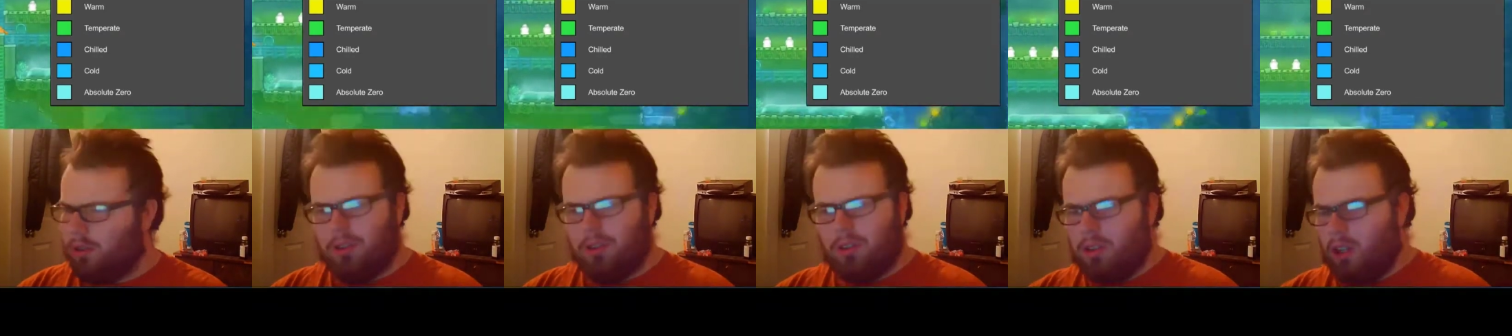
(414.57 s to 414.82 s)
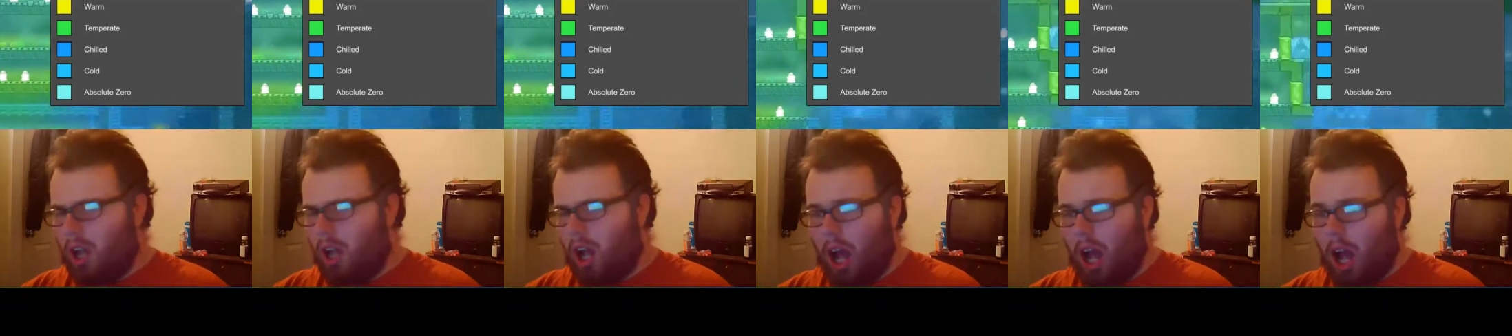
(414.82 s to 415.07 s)

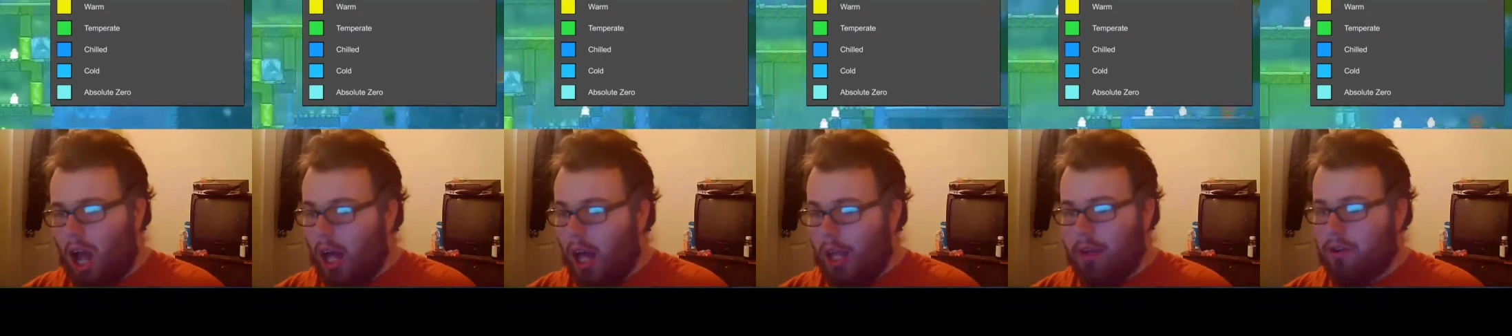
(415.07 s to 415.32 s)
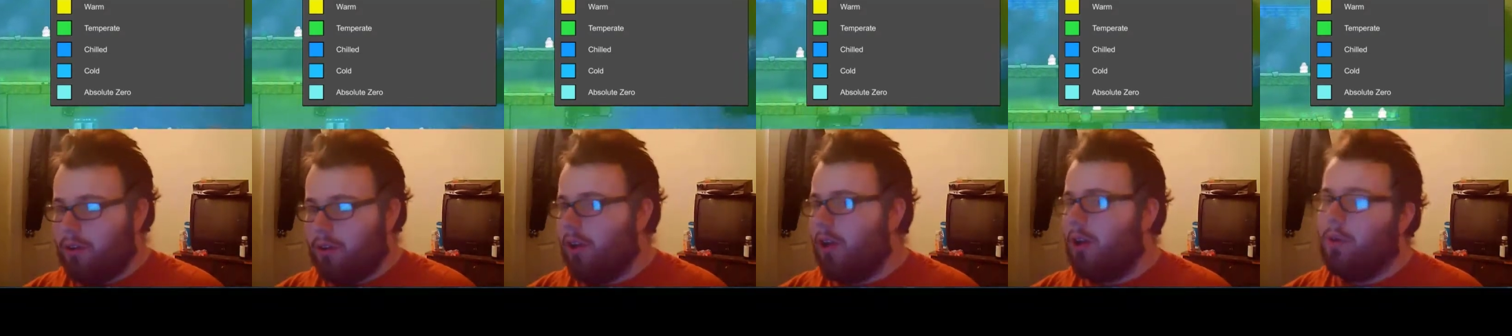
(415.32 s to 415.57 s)
I
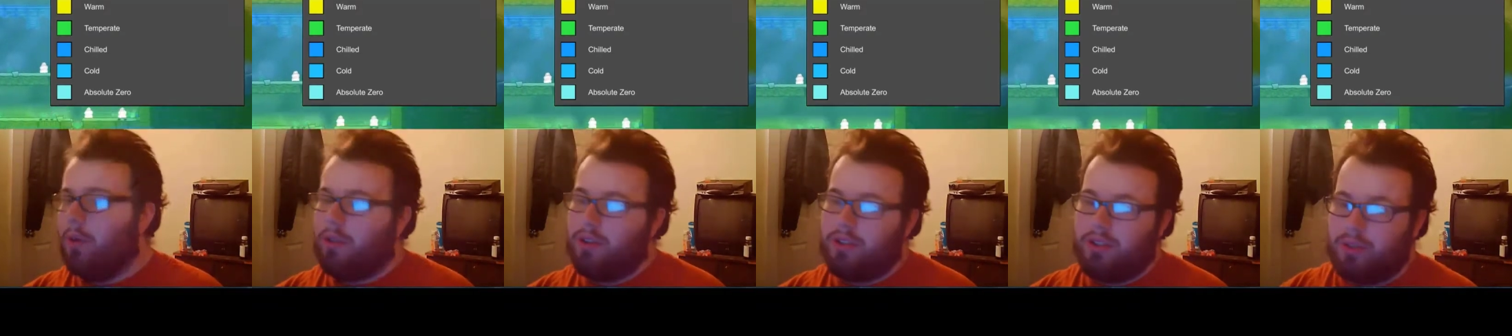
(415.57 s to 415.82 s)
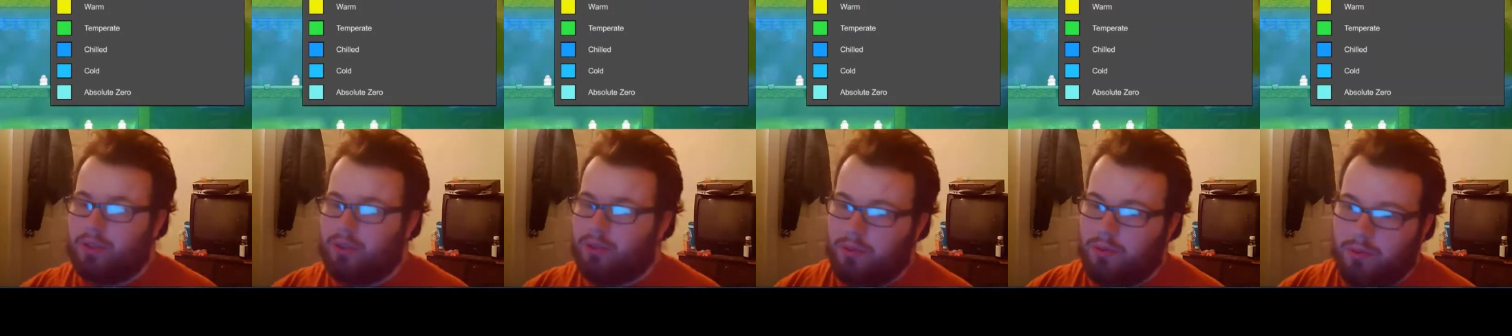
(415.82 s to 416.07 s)
don't know. It's
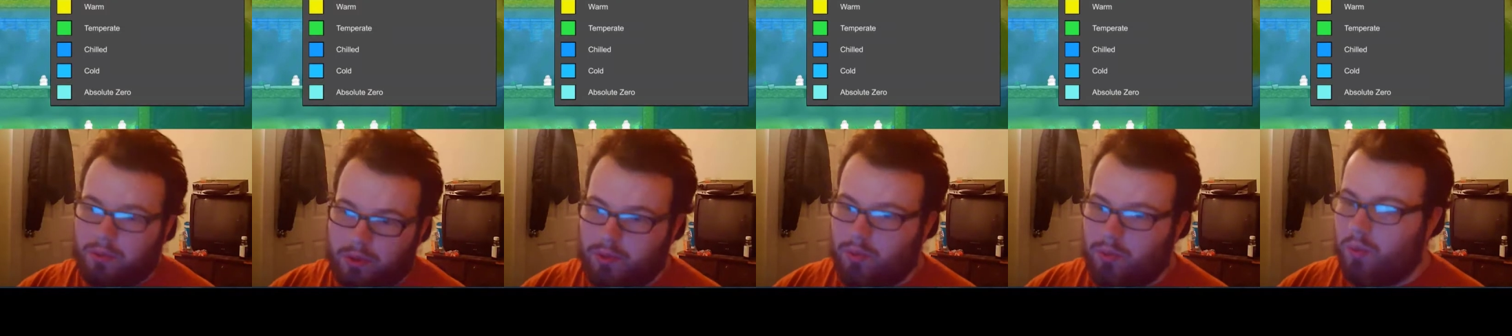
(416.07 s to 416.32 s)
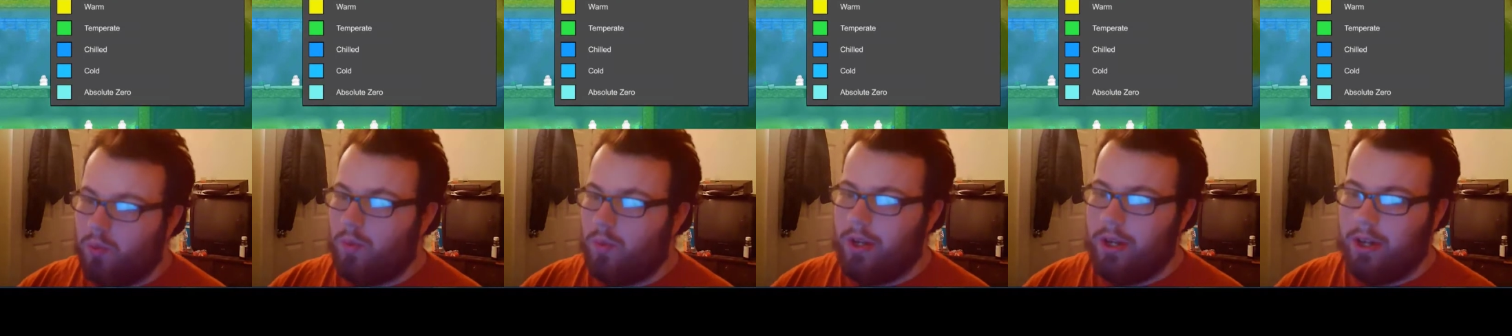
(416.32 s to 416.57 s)
just
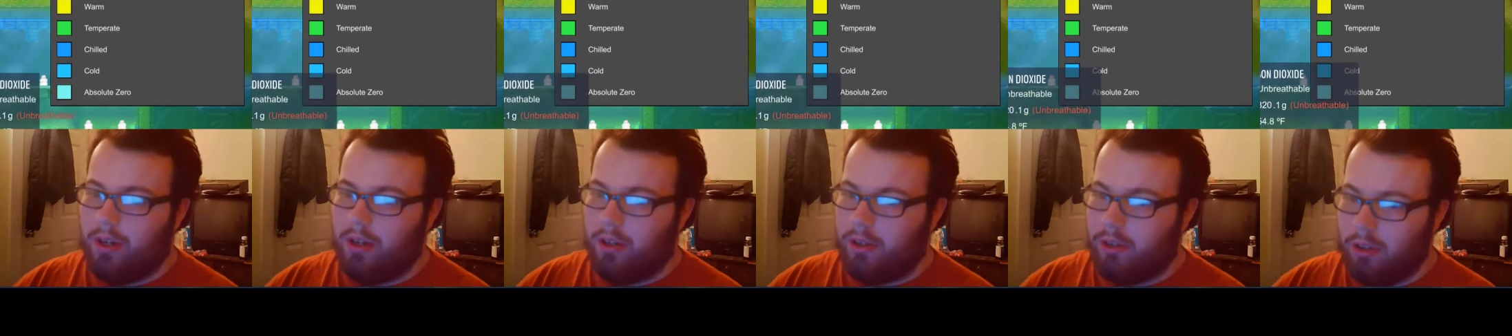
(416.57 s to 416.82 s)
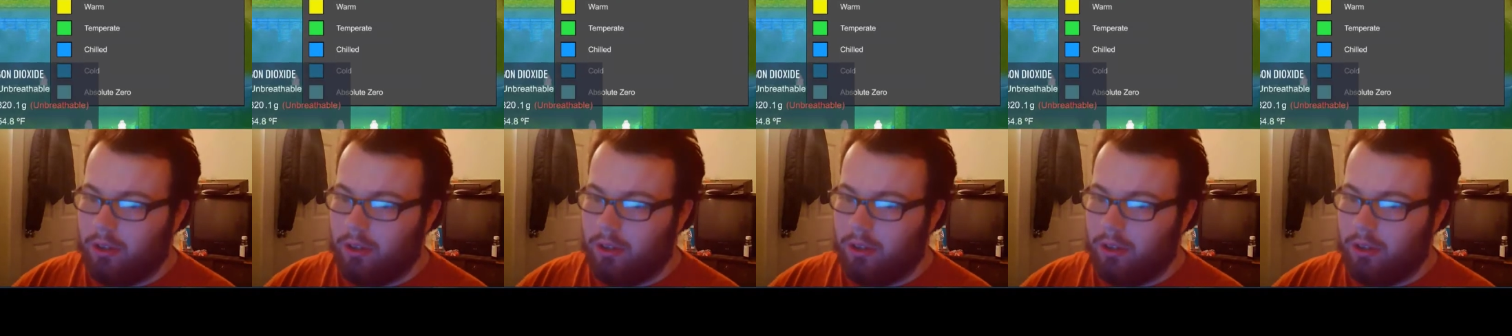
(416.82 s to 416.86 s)
weird.